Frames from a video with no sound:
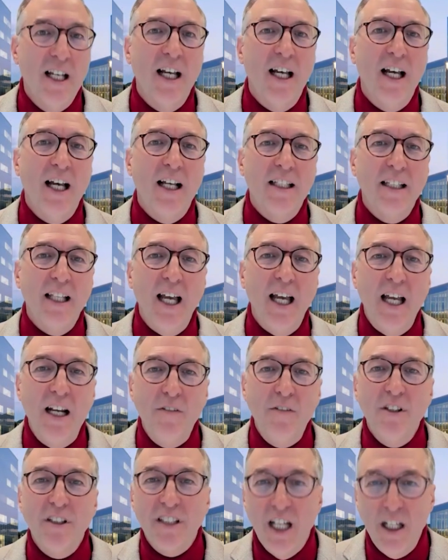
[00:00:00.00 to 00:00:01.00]
And
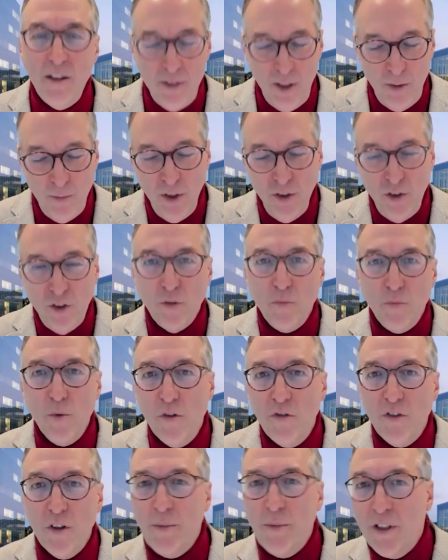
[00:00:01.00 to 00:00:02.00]
every time they want to
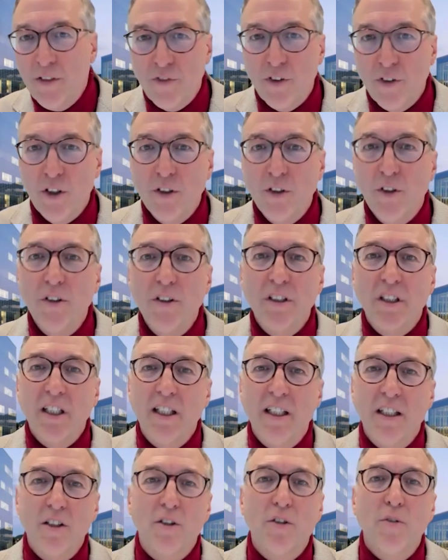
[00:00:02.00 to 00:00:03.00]
move a bit further, they
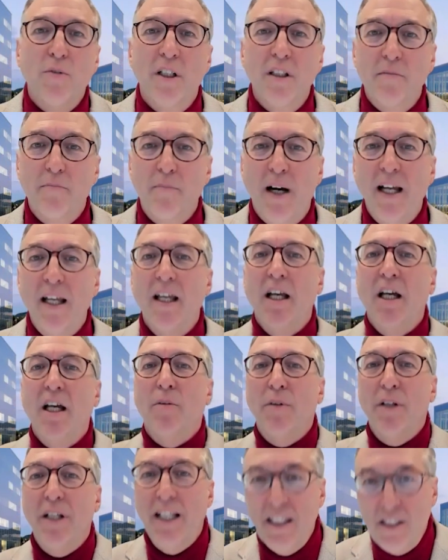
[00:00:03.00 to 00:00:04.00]
do it by,
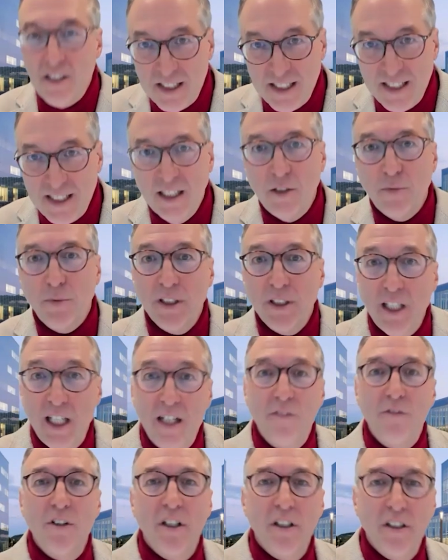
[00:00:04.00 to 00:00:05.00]
let's sit with
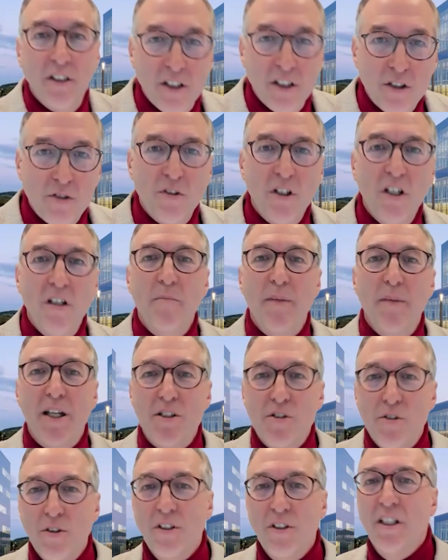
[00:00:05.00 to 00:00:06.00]
every industry, make
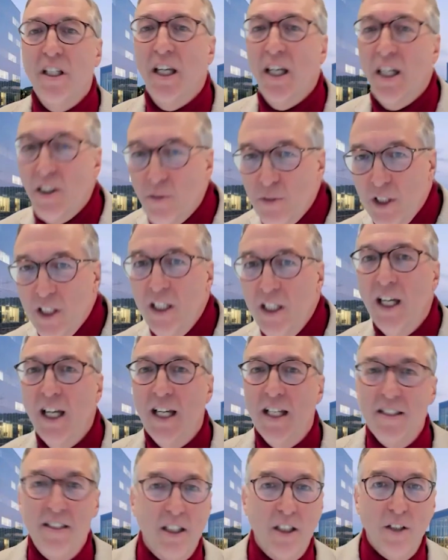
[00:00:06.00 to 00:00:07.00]
sure they agree,
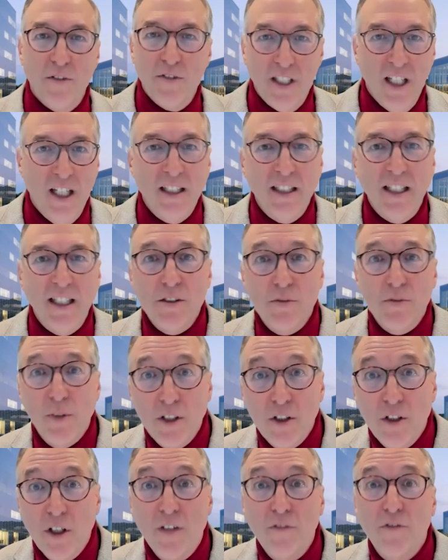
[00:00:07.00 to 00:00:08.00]
instead of saying, that's
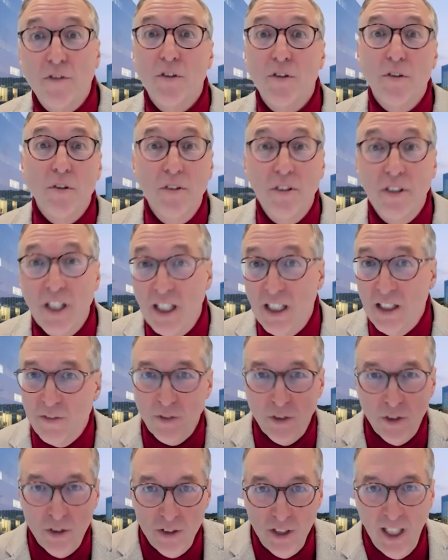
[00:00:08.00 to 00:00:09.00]
what you have to do,
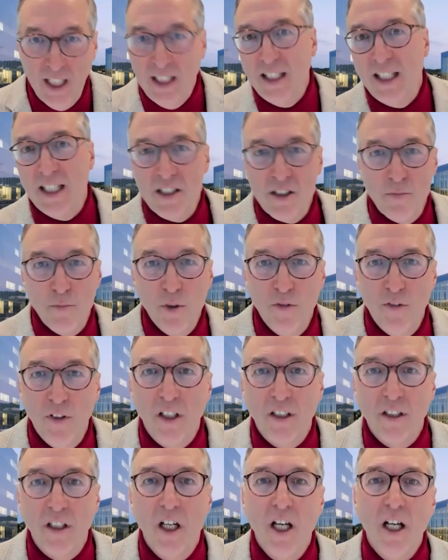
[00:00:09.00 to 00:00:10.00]
deliver, and let's move
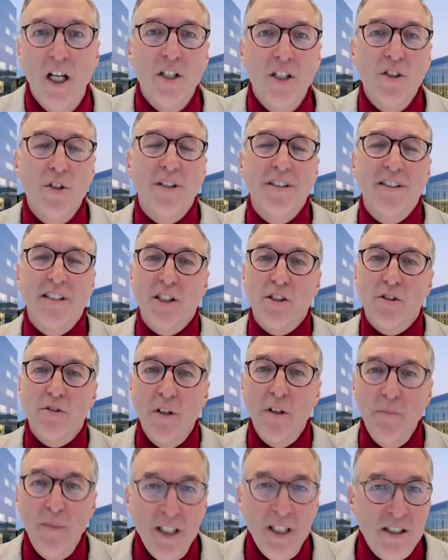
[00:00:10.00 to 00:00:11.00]
on. So it's
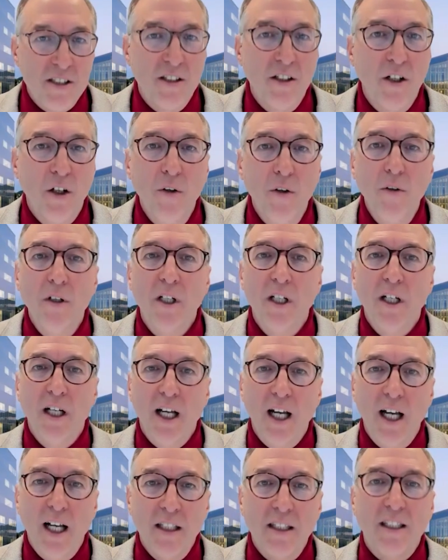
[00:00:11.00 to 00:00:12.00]
extremely slow,
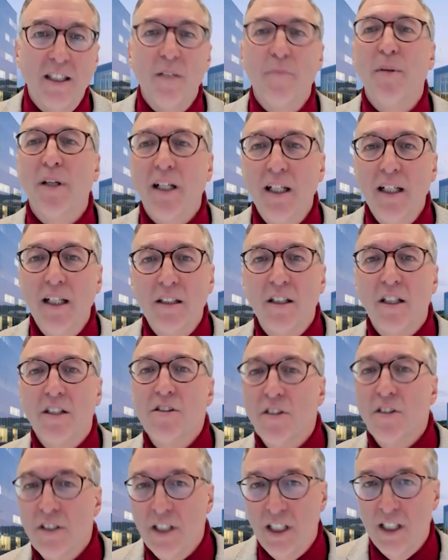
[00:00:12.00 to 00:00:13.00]
and typically it
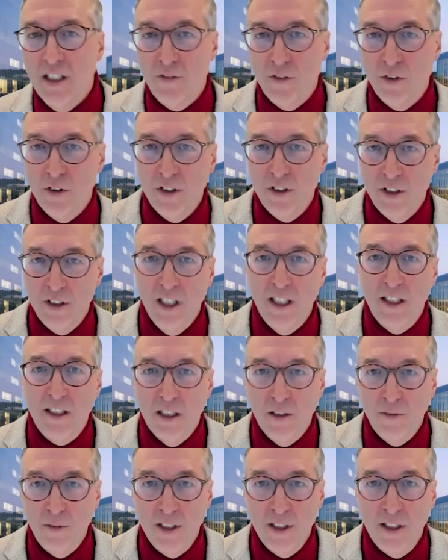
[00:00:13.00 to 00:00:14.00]
doesn't deliver the data
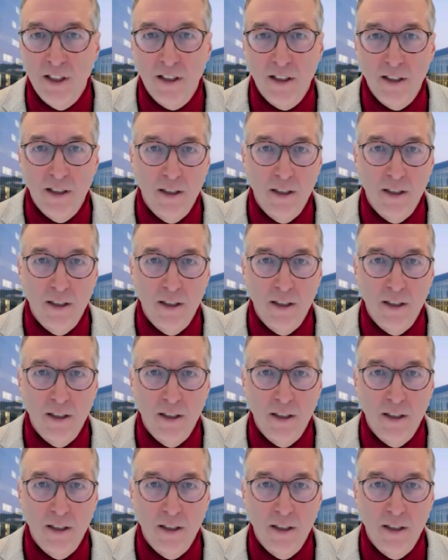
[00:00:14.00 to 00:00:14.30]
we need.